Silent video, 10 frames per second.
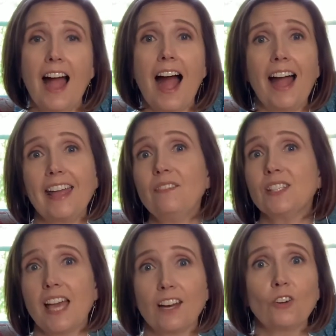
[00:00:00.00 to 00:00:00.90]
I have
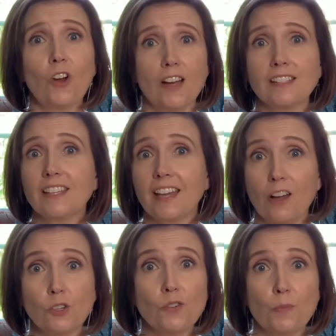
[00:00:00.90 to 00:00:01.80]
sat across the
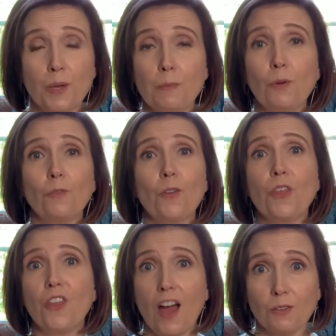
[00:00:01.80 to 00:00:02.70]
couch from people for
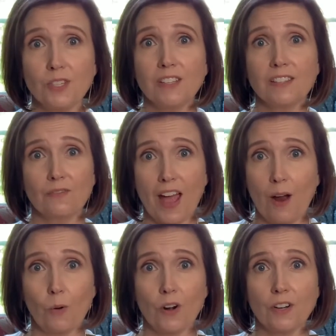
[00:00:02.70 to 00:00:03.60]
thousands of
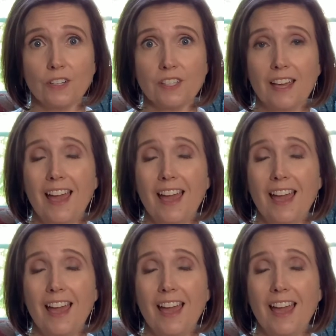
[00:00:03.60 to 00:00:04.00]
hours.